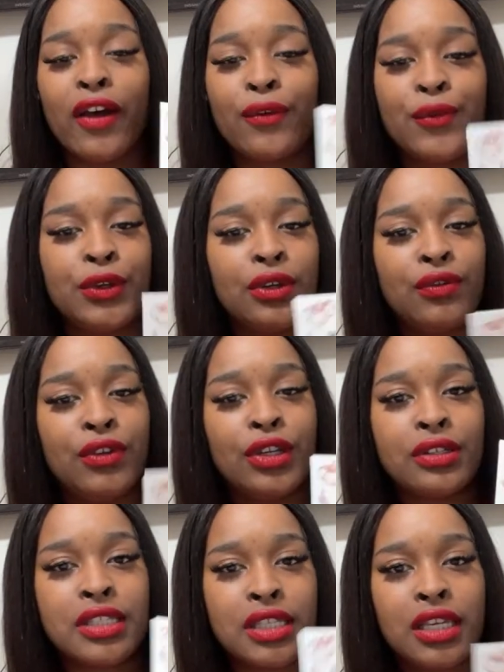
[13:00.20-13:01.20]
a few of your
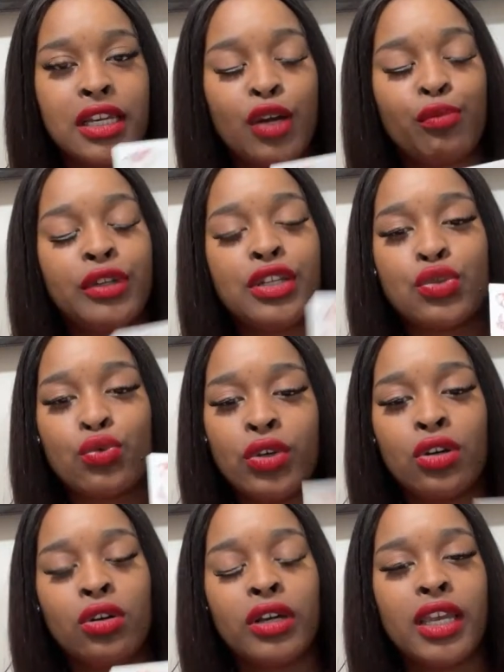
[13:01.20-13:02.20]
seed companies will
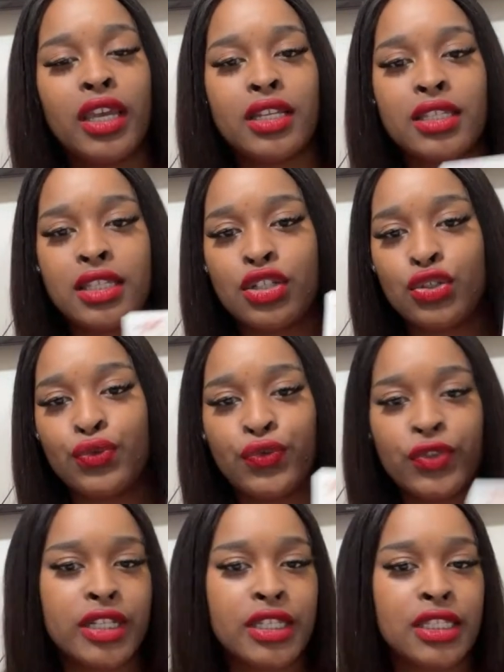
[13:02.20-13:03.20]
go ahead and send you
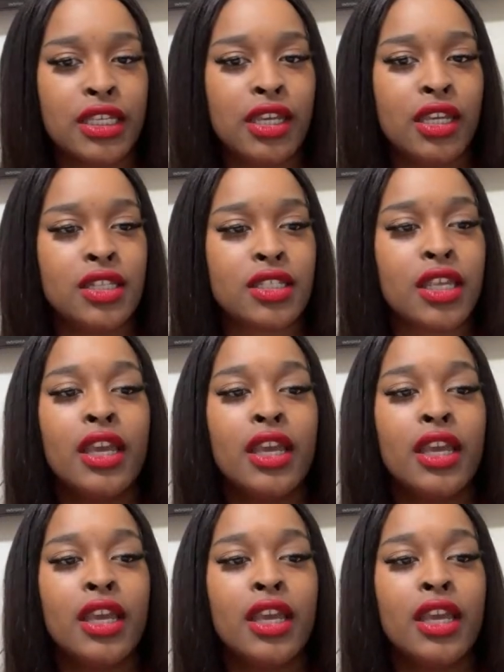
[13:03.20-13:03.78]
free seeds